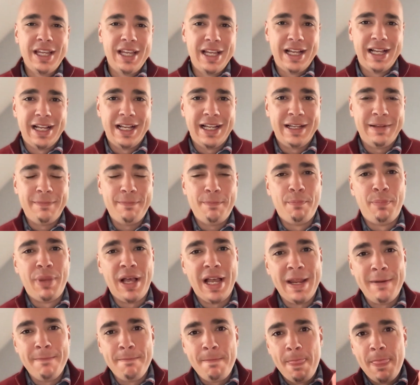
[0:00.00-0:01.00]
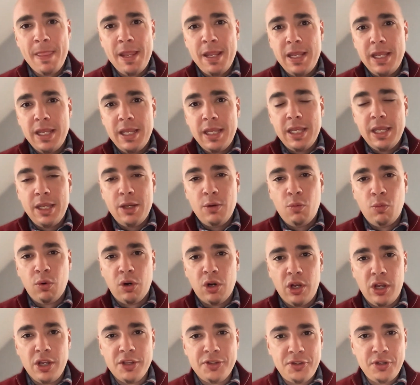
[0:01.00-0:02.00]
But
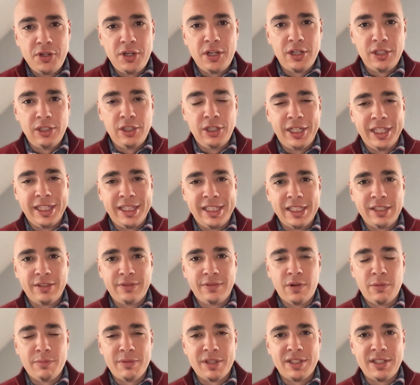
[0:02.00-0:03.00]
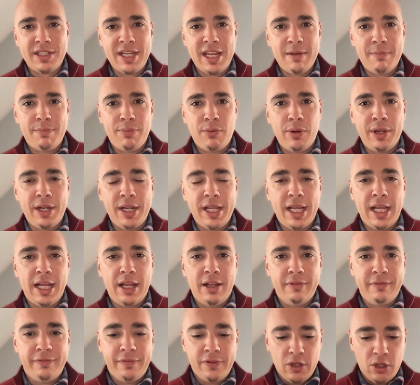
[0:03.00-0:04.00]
we're also going to look at this from a standpoint
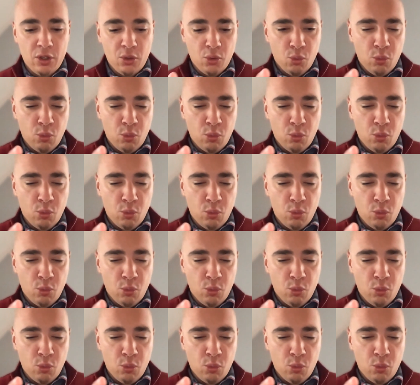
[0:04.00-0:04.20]
of